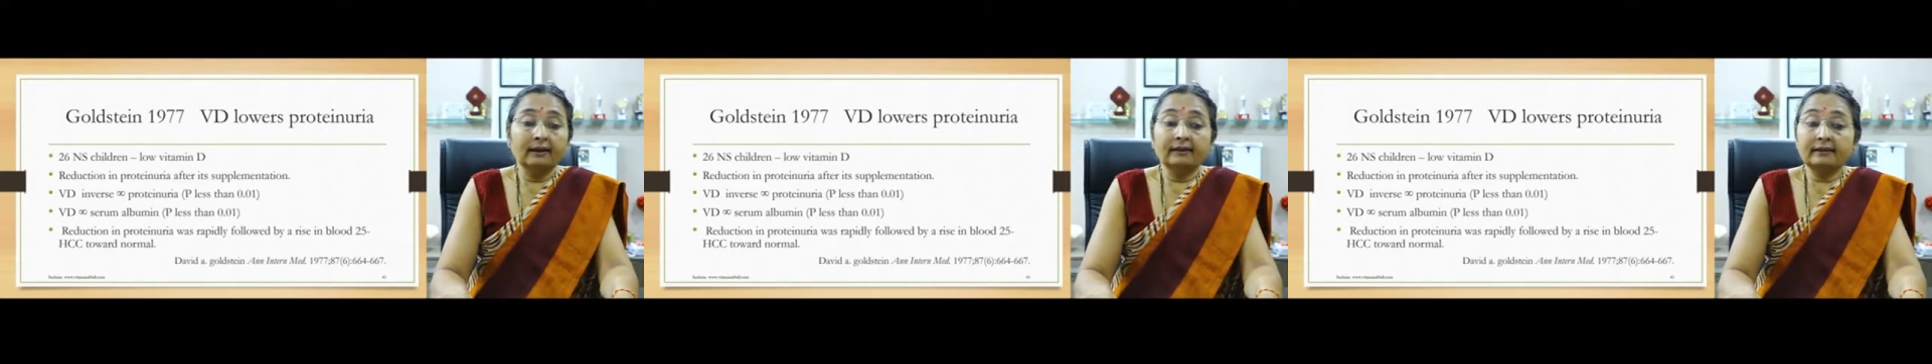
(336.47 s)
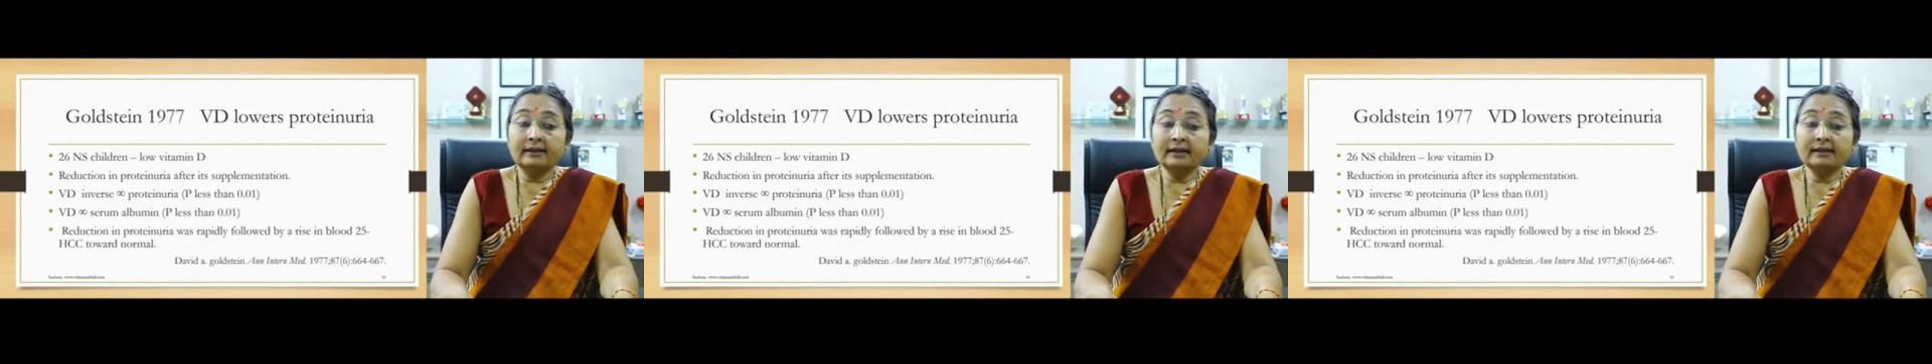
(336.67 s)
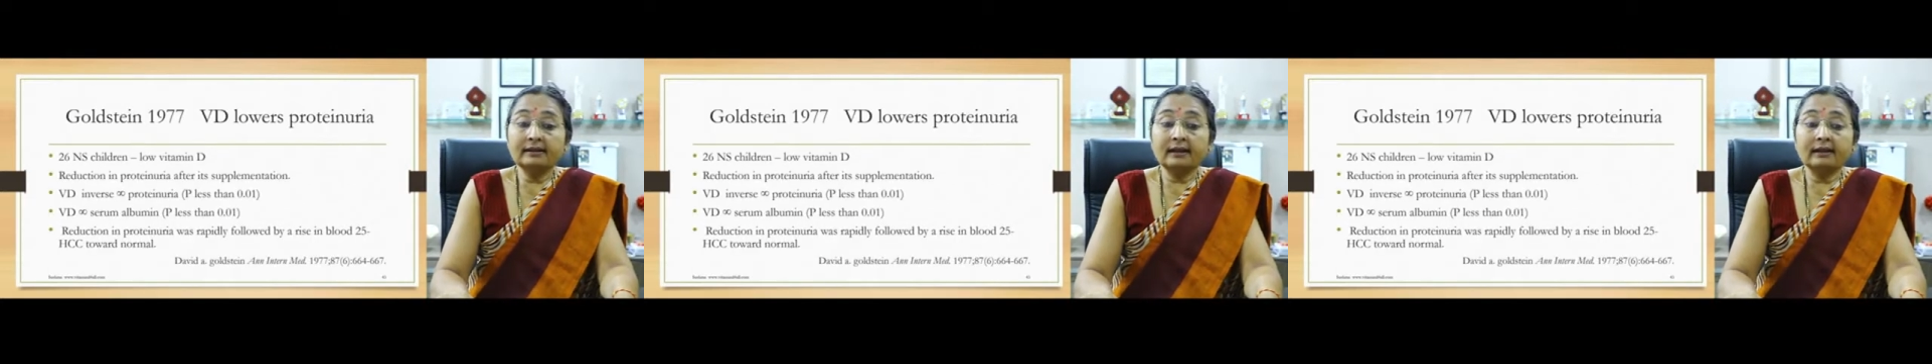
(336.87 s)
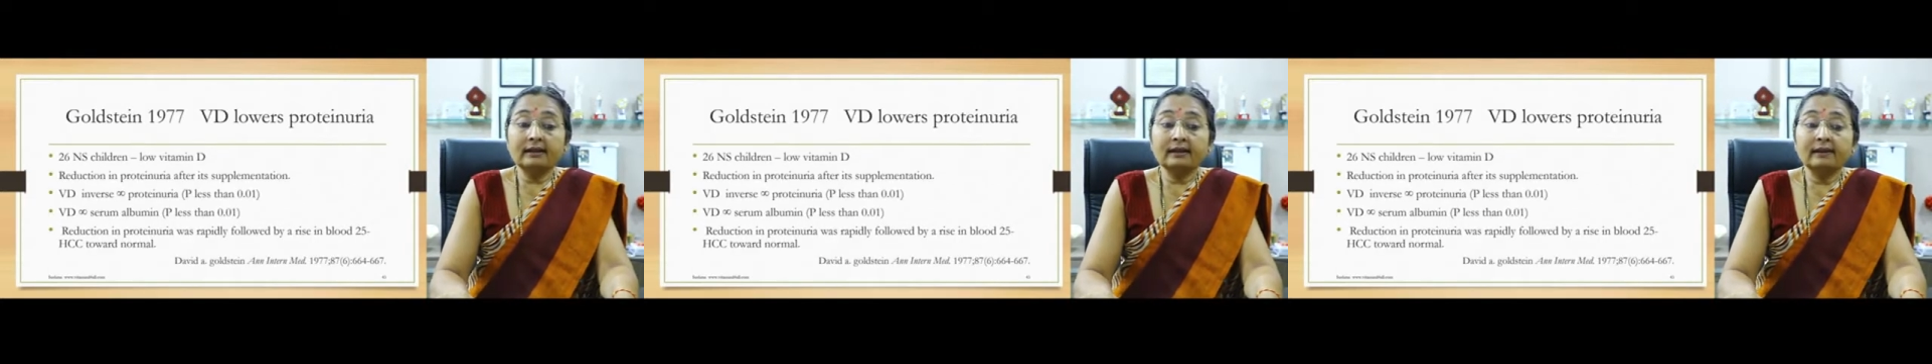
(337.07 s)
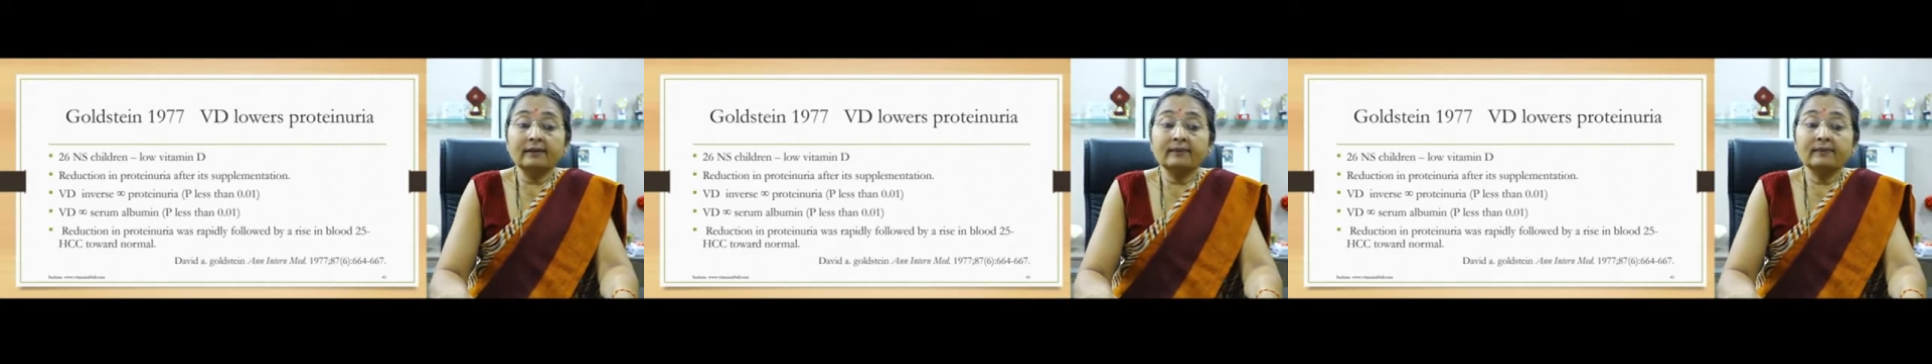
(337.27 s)
This
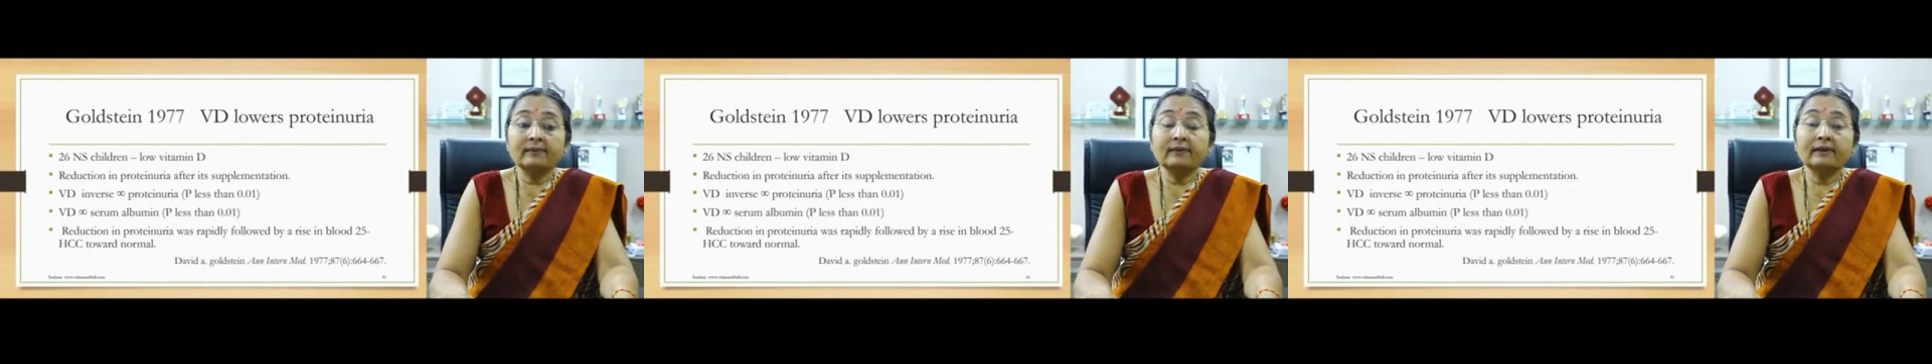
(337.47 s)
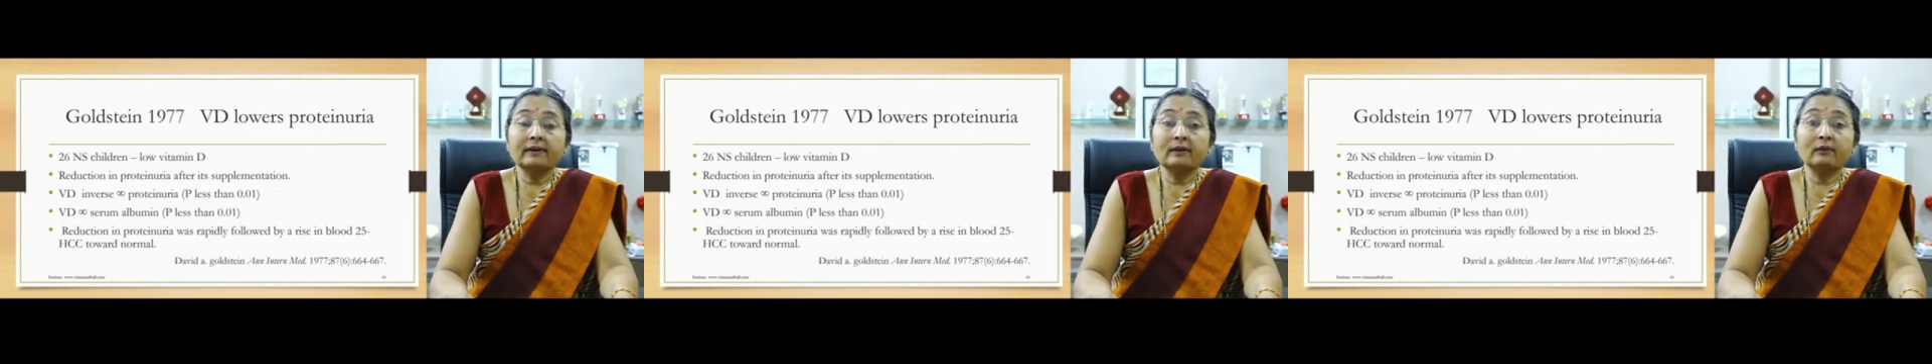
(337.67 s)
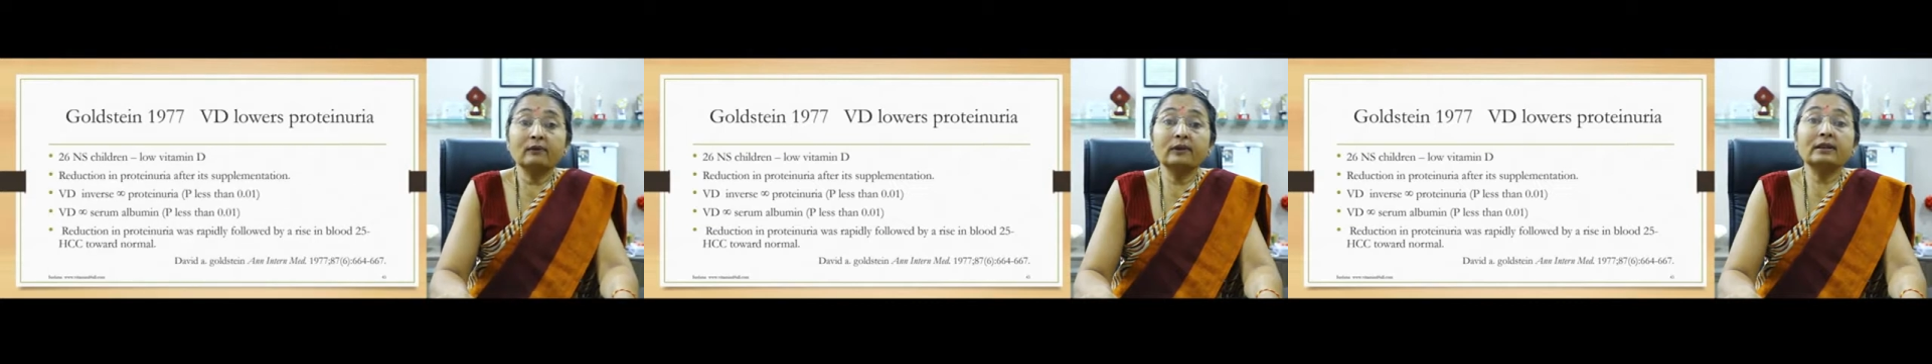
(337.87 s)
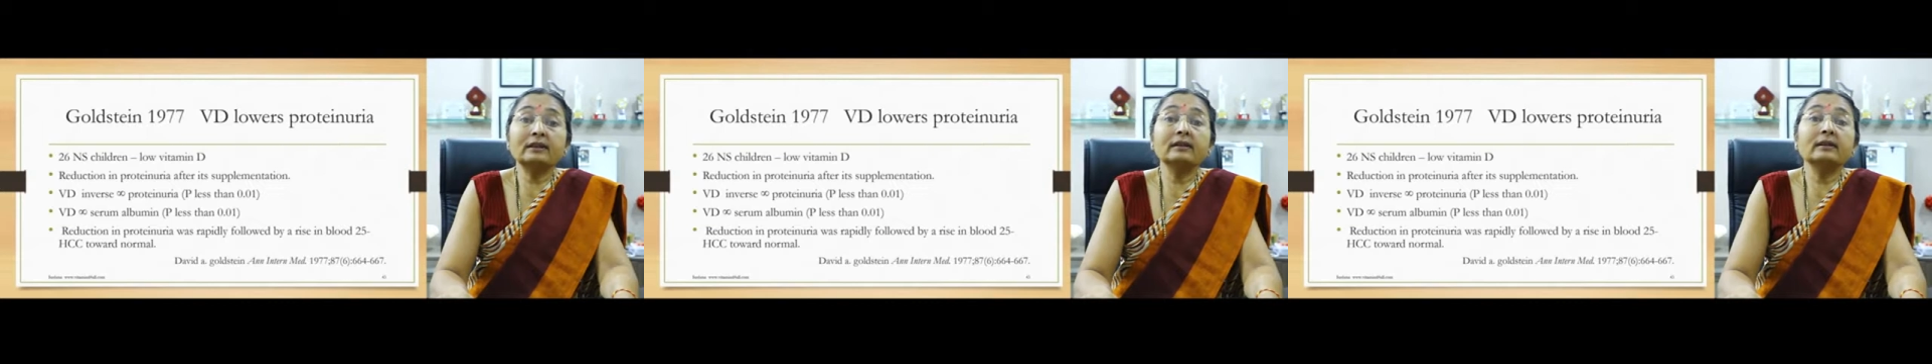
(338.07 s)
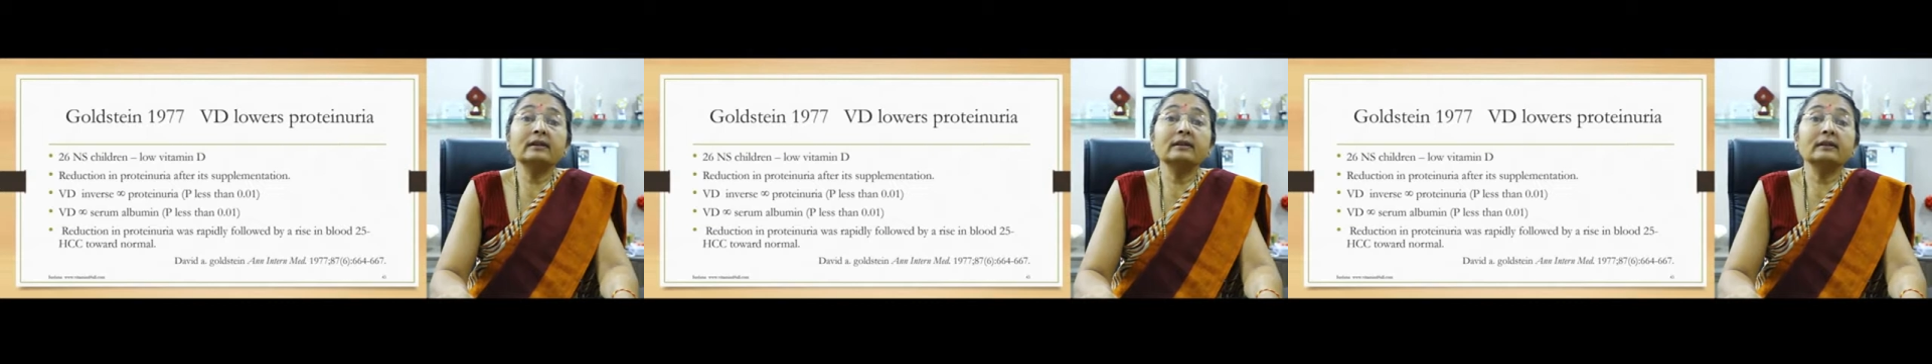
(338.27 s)
study with